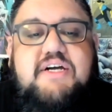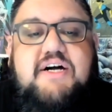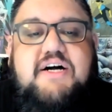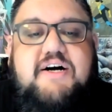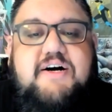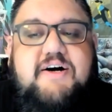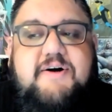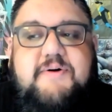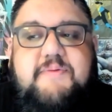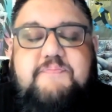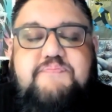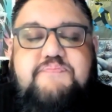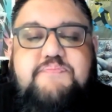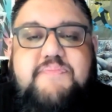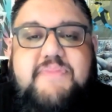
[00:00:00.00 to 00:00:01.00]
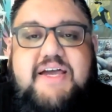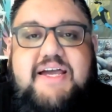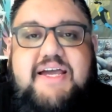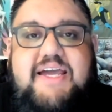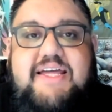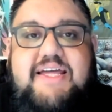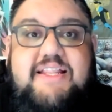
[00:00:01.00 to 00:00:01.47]
and
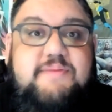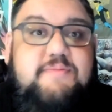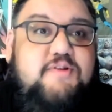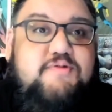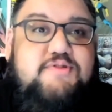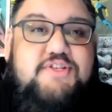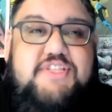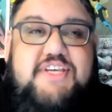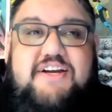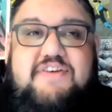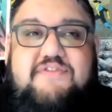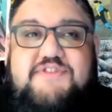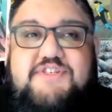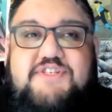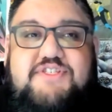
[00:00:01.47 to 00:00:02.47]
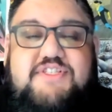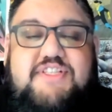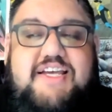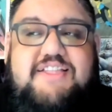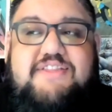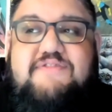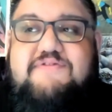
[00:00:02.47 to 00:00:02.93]
let me know what you think of just
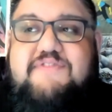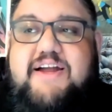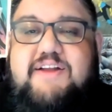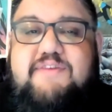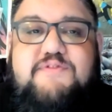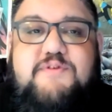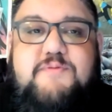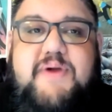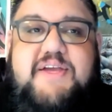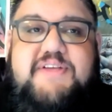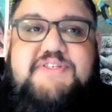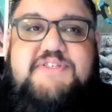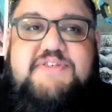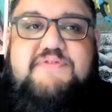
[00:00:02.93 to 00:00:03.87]
like the final few pages